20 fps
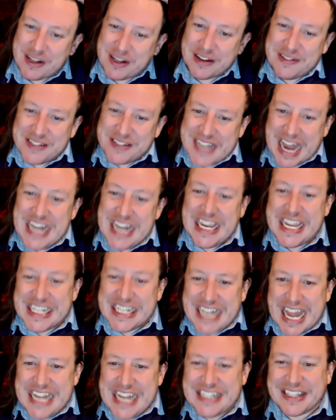and 10 years
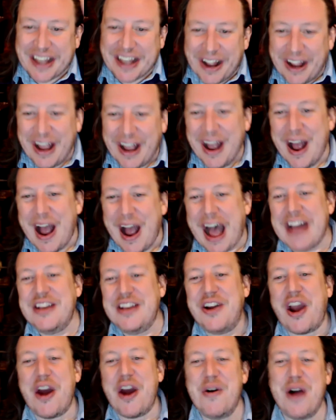later and
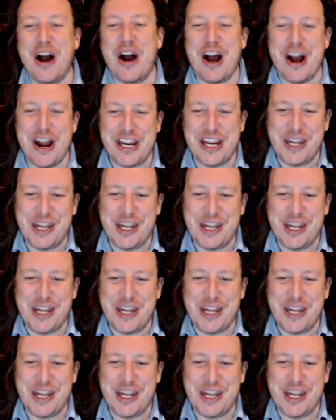you go uh,